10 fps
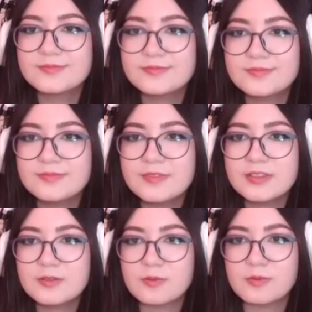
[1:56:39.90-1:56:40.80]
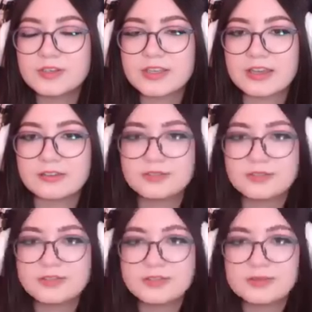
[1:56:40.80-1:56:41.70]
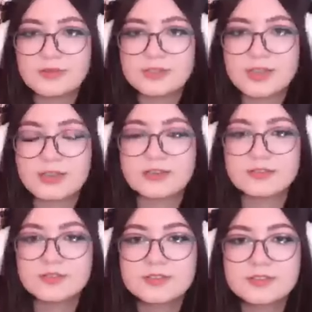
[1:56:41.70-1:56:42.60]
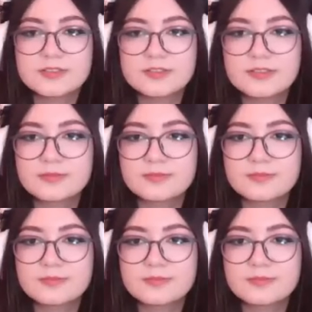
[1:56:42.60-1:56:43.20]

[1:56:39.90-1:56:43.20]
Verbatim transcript: Mm, what else? What else?